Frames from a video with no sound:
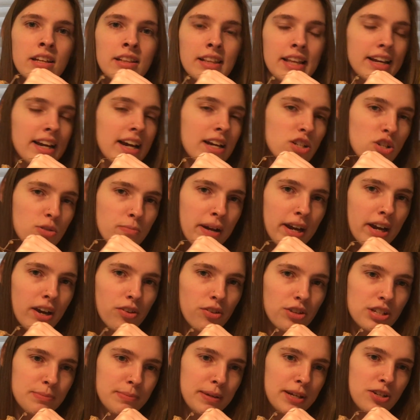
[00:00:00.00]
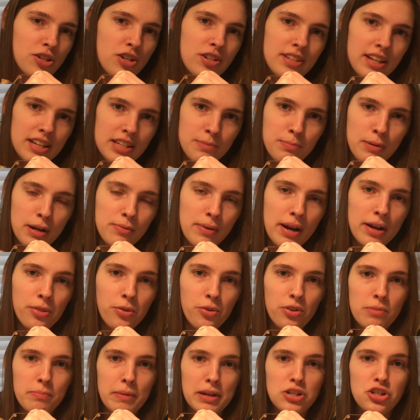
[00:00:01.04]
like I do my other species. I spray right
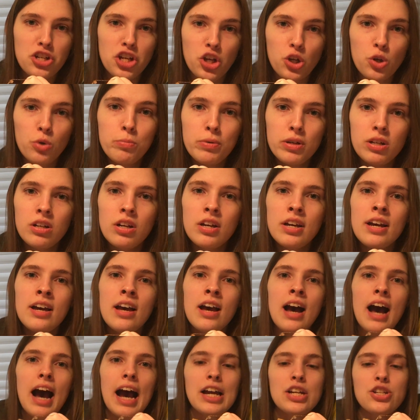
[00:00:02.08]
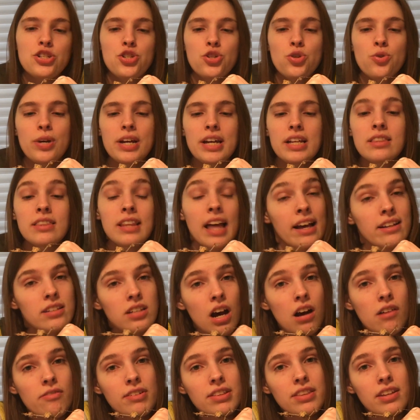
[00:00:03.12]
through the mesh cube. I do it less
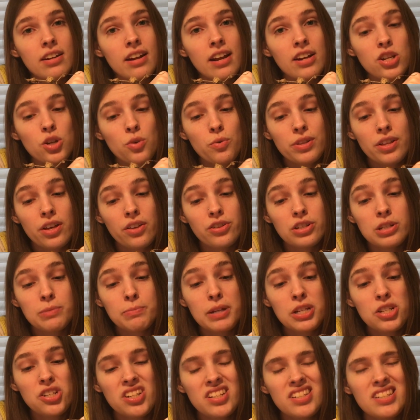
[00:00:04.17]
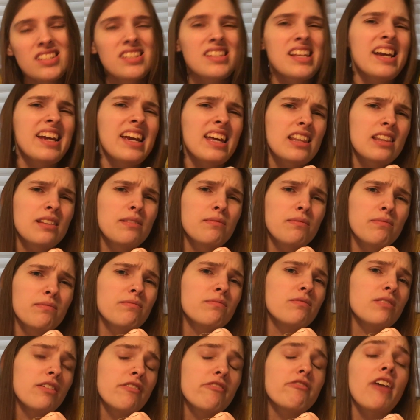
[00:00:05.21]
often than I do with other species, as they get
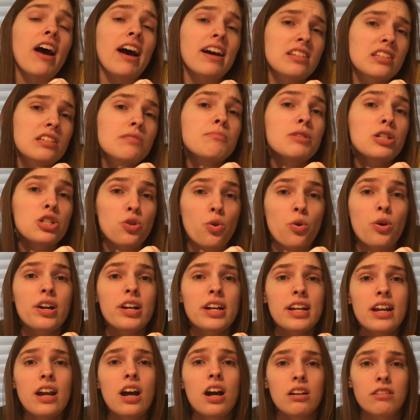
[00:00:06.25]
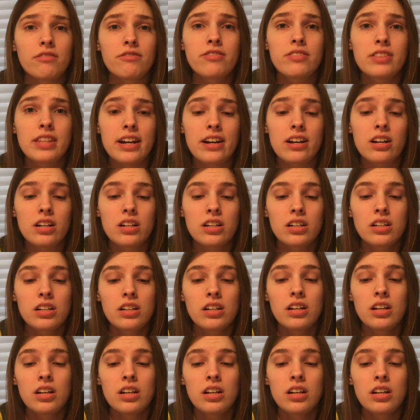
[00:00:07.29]
the vast majority of their